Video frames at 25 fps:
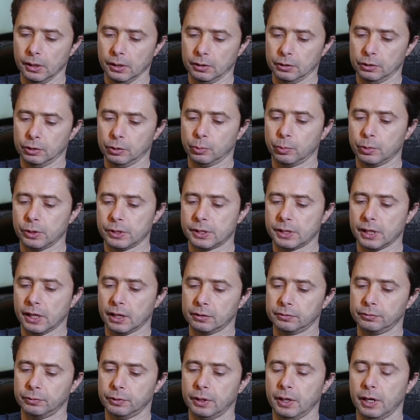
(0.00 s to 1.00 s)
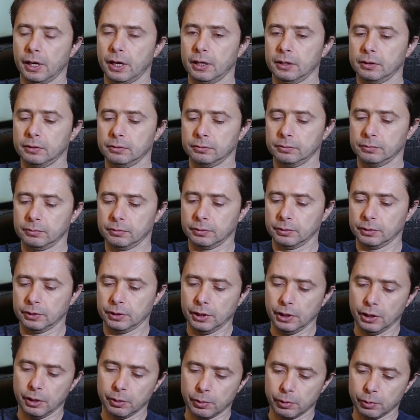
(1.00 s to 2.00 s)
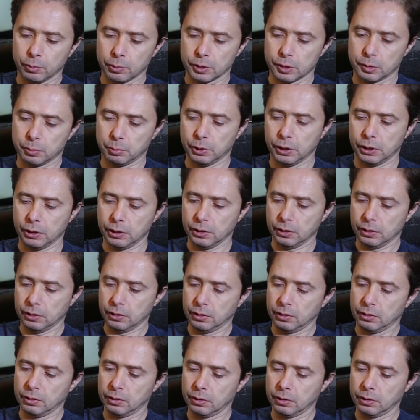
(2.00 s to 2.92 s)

So we're set for that. Carry with me